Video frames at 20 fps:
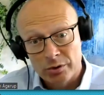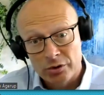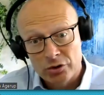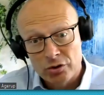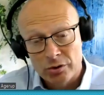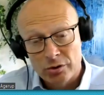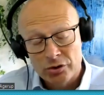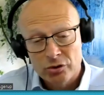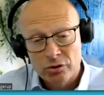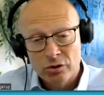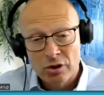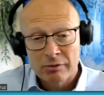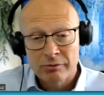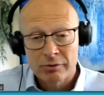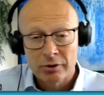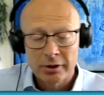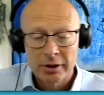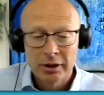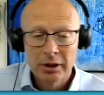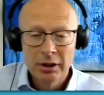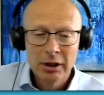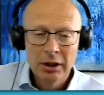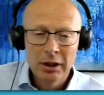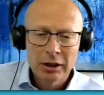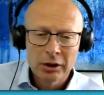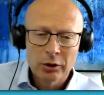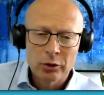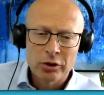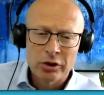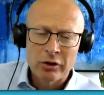insurance to cover.
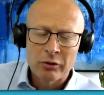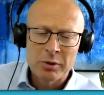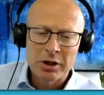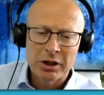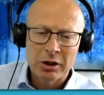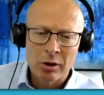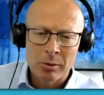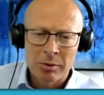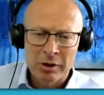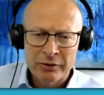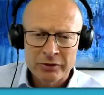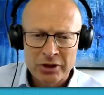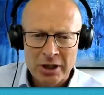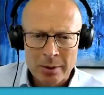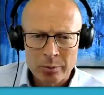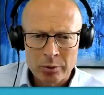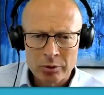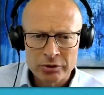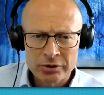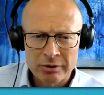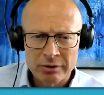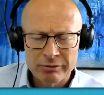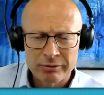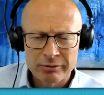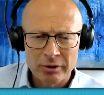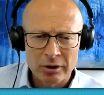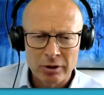Could you give me a couple examples of